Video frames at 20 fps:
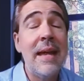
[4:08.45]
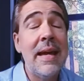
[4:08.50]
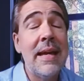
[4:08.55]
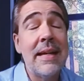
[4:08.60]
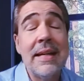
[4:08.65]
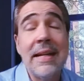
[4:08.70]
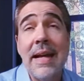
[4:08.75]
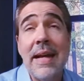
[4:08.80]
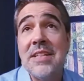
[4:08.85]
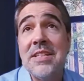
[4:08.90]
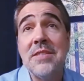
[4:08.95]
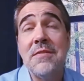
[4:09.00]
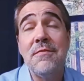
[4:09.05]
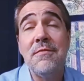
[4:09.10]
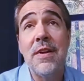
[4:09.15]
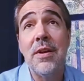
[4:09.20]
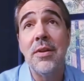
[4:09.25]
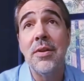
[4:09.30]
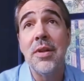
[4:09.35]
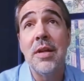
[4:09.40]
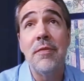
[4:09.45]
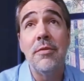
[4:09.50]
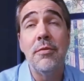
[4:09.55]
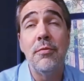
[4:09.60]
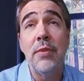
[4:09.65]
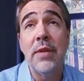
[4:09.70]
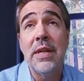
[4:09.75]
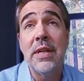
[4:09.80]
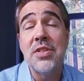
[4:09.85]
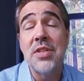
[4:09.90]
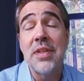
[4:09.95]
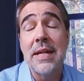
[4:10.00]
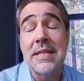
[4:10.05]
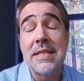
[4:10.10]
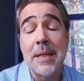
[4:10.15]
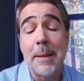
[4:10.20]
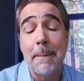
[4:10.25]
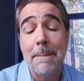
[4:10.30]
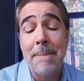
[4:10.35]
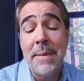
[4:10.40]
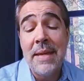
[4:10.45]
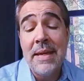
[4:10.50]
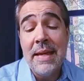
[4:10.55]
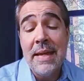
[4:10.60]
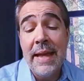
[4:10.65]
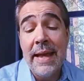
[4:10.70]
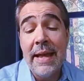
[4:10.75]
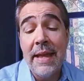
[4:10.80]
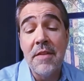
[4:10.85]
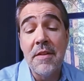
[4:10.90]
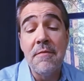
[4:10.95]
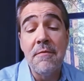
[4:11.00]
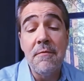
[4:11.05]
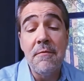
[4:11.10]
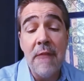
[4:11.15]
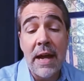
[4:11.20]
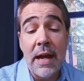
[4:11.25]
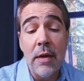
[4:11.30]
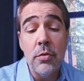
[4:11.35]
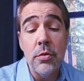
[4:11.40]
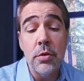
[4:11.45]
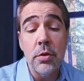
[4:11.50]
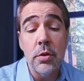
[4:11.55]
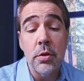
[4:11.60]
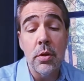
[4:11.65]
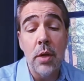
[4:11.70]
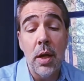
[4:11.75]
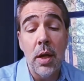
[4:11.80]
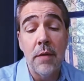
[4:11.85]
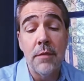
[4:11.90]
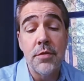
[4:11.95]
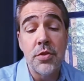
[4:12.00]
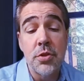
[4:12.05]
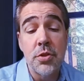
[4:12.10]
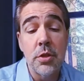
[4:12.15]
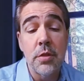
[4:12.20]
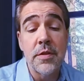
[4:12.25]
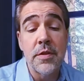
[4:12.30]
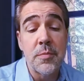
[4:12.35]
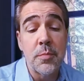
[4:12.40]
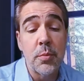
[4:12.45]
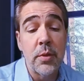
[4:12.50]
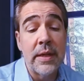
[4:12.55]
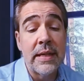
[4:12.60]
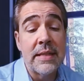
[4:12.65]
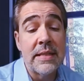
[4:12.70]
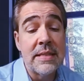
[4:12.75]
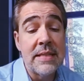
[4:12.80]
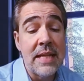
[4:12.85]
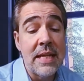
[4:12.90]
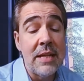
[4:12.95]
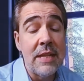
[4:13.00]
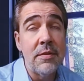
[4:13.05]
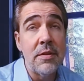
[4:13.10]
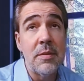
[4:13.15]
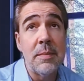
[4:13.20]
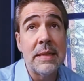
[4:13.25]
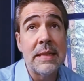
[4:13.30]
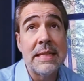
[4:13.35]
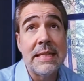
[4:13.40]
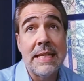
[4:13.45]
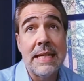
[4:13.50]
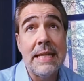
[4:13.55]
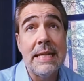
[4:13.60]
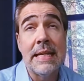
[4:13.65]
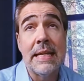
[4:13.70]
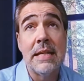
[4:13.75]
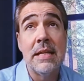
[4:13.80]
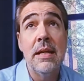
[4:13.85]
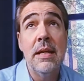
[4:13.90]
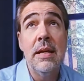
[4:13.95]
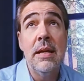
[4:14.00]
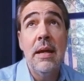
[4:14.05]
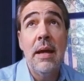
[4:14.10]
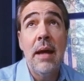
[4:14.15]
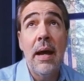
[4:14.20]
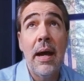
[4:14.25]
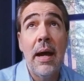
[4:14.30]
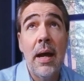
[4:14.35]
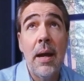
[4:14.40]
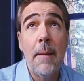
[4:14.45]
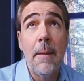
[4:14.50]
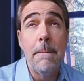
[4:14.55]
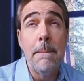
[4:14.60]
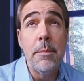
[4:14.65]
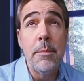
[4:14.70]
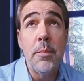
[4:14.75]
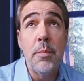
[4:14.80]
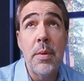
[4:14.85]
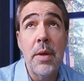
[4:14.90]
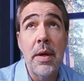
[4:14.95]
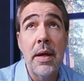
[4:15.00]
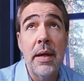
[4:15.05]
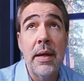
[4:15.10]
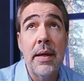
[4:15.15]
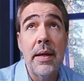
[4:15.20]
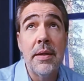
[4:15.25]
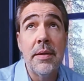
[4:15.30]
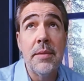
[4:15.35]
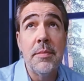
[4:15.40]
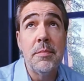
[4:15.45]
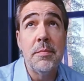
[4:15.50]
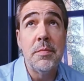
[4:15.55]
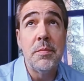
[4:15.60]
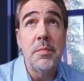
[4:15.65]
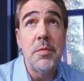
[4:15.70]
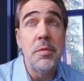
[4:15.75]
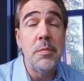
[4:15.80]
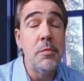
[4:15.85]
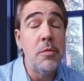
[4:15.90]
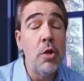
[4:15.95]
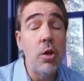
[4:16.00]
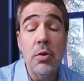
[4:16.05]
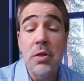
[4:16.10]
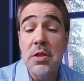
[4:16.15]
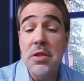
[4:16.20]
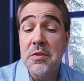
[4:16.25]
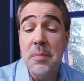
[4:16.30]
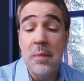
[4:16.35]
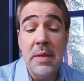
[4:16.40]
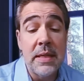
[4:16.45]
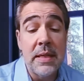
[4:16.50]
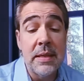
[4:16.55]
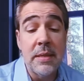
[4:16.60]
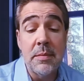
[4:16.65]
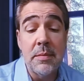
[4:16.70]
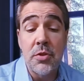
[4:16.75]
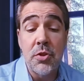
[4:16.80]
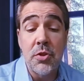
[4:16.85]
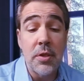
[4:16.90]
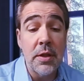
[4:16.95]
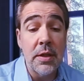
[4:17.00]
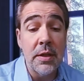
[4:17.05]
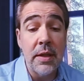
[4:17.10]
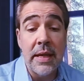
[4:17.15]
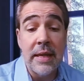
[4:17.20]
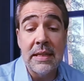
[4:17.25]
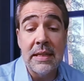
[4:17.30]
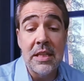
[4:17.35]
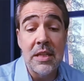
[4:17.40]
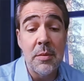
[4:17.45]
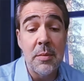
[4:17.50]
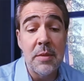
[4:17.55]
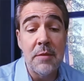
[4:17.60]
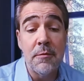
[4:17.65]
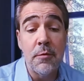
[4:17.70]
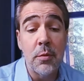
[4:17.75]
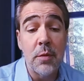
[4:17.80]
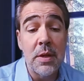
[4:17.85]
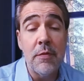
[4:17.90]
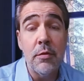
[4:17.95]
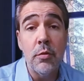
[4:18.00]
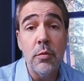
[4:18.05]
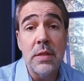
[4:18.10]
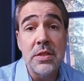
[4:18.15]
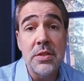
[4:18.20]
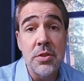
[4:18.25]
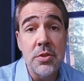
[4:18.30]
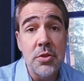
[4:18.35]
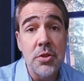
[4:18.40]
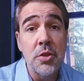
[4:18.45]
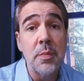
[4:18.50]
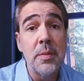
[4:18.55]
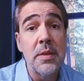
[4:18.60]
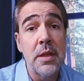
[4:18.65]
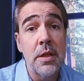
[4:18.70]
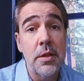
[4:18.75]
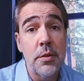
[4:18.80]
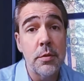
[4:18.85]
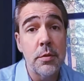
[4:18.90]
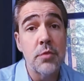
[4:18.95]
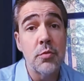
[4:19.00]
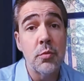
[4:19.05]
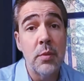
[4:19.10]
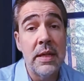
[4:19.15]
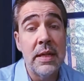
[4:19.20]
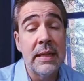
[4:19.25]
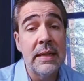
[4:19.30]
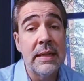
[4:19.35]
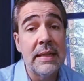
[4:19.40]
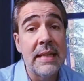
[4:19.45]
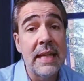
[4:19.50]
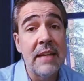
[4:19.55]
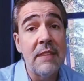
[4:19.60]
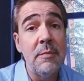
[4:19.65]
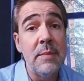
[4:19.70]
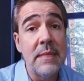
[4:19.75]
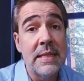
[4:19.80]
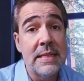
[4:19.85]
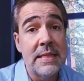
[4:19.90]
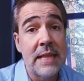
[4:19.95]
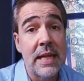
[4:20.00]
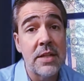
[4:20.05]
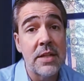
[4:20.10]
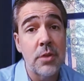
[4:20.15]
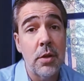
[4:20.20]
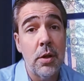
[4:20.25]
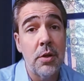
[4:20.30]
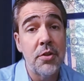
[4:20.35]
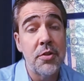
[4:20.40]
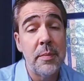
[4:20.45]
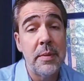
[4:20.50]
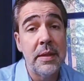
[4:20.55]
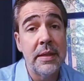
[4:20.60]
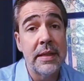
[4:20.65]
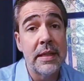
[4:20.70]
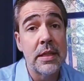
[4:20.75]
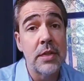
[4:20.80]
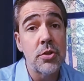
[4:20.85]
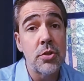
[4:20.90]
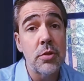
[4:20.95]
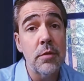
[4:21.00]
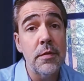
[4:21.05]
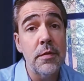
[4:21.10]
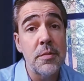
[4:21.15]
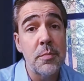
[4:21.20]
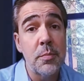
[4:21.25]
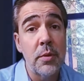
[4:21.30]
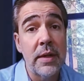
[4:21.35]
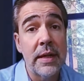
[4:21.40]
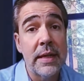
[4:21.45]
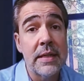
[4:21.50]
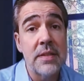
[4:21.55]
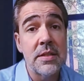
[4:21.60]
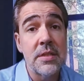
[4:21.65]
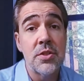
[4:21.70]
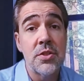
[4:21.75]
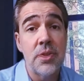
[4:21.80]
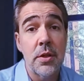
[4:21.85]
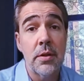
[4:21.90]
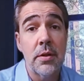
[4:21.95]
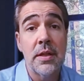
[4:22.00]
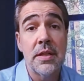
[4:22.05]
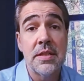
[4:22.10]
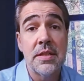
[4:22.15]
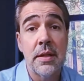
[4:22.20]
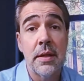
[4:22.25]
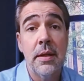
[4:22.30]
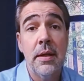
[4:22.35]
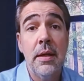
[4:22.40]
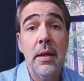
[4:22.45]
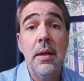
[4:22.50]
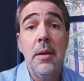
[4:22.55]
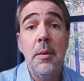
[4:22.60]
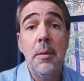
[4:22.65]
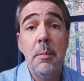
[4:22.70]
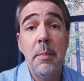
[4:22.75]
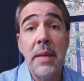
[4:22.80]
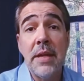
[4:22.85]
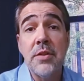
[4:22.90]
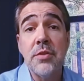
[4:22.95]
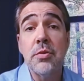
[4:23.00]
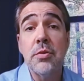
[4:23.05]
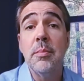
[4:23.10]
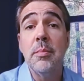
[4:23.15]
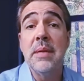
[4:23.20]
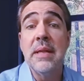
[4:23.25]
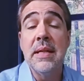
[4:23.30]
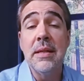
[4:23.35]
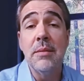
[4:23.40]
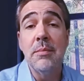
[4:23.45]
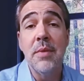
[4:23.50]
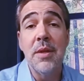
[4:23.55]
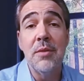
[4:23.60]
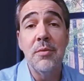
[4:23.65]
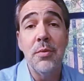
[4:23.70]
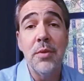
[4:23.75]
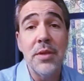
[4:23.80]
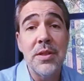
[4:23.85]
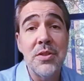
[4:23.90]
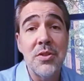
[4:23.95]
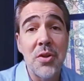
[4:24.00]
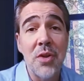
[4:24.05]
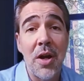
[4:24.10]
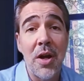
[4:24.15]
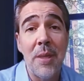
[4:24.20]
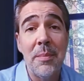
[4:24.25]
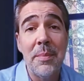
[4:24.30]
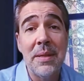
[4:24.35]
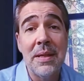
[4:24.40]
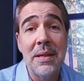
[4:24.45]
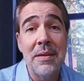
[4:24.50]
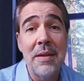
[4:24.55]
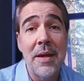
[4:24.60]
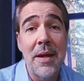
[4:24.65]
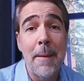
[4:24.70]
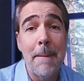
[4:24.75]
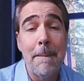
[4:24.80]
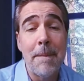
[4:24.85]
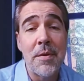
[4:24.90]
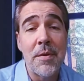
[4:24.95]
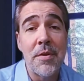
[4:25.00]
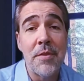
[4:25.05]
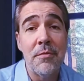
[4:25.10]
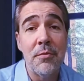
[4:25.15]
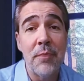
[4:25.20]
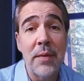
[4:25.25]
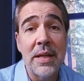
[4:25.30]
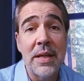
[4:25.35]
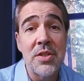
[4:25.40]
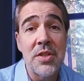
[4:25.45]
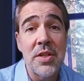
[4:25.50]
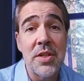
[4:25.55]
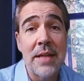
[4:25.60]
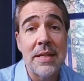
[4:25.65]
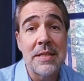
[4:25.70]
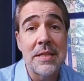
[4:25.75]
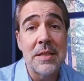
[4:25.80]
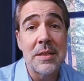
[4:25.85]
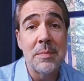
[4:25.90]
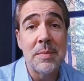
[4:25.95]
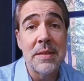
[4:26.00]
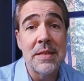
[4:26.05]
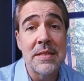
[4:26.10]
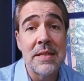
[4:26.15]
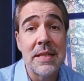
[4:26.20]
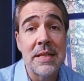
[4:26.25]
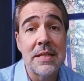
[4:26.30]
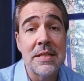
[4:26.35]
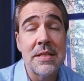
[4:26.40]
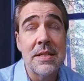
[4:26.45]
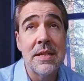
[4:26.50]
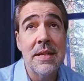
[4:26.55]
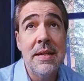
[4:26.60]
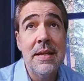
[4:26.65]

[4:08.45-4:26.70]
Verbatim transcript: And I, I just fell in love with franchising. And the founder of Service Brands, David McKinnon, um, uh, noticed me, took a liking to me for whatever reason, took me under his wing and gave me a desk ultimately at Service Brands and started to mentor me and, and really taught me the, the, the franchising business.